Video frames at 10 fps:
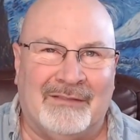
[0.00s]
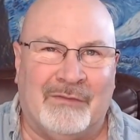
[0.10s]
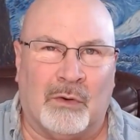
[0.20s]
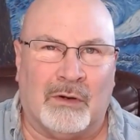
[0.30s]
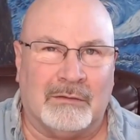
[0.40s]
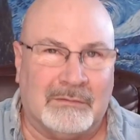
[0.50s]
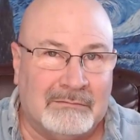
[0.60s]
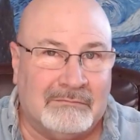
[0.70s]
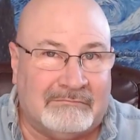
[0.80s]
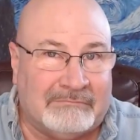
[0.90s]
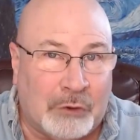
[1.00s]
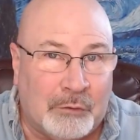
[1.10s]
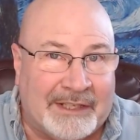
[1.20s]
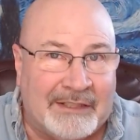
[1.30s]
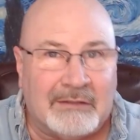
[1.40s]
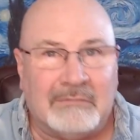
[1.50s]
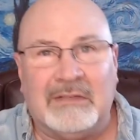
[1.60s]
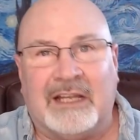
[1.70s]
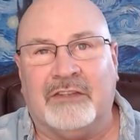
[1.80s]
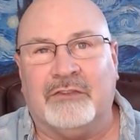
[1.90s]
For newbies,
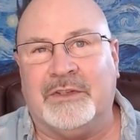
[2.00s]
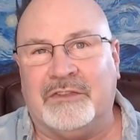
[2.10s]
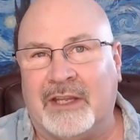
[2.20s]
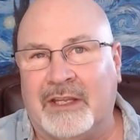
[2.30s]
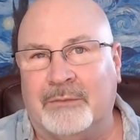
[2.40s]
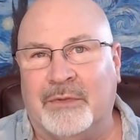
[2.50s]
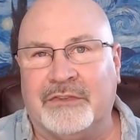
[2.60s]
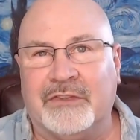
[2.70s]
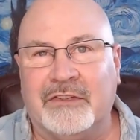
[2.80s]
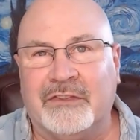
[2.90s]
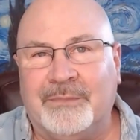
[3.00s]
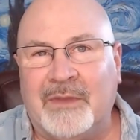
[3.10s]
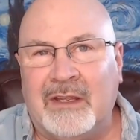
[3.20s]
as we say in the business,